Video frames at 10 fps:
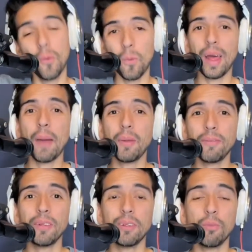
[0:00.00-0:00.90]
What happened
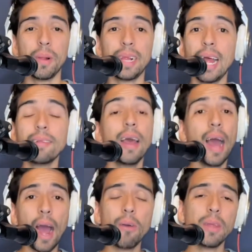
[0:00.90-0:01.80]
after the Zumba class?
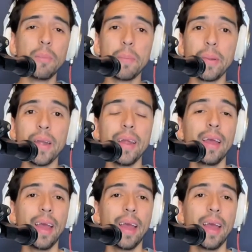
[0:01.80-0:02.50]
How they prepare,